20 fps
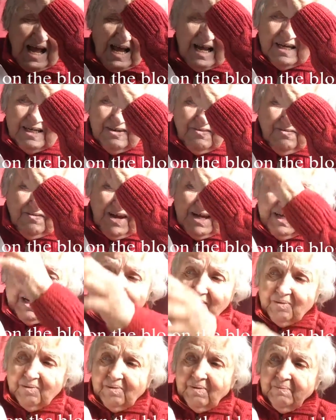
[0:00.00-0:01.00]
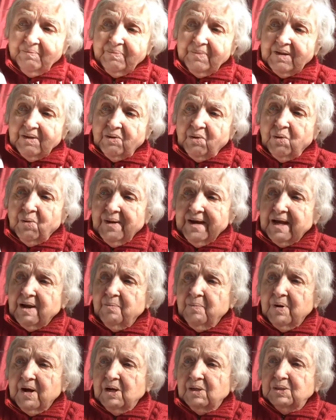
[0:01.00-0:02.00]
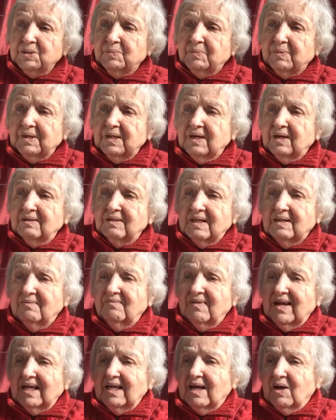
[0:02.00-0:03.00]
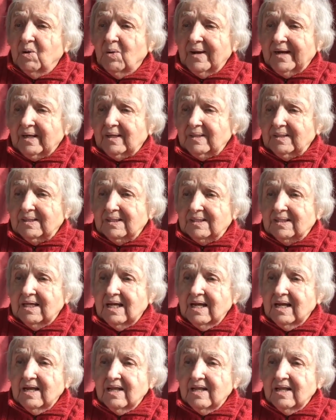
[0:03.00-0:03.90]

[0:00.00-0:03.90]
It's a very quick pose, but not the very quickest.